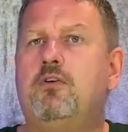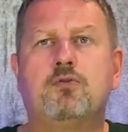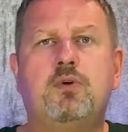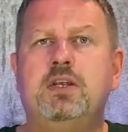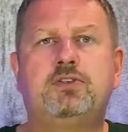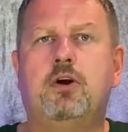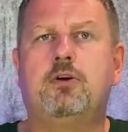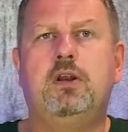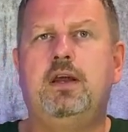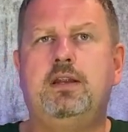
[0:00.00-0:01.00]
already
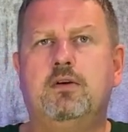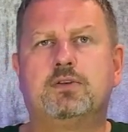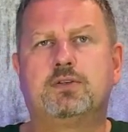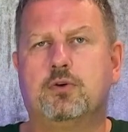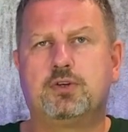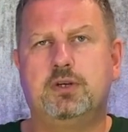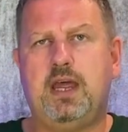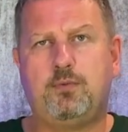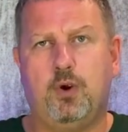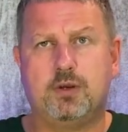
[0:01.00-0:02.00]
circulating on social
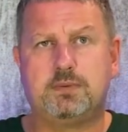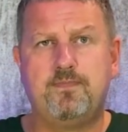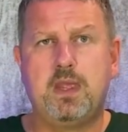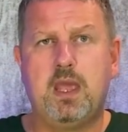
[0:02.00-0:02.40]
networks.